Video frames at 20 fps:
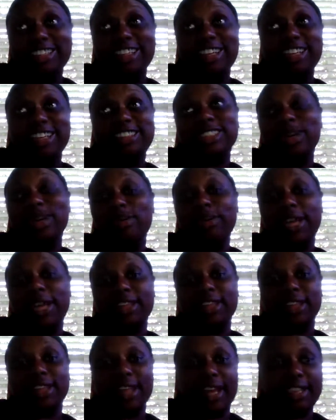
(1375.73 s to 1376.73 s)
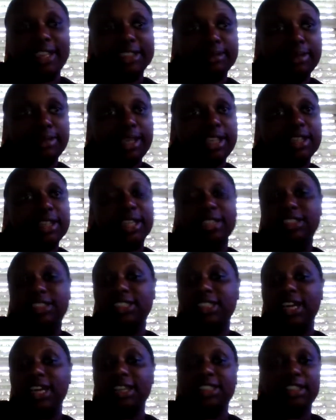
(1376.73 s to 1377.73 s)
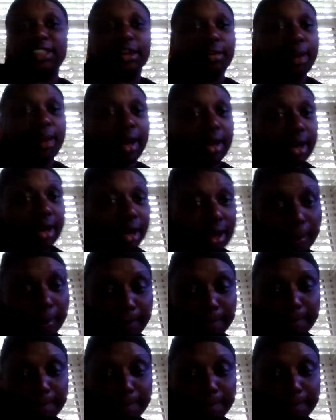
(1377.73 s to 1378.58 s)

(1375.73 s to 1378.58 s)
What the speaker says: And they told me at the last minute. They did not tell my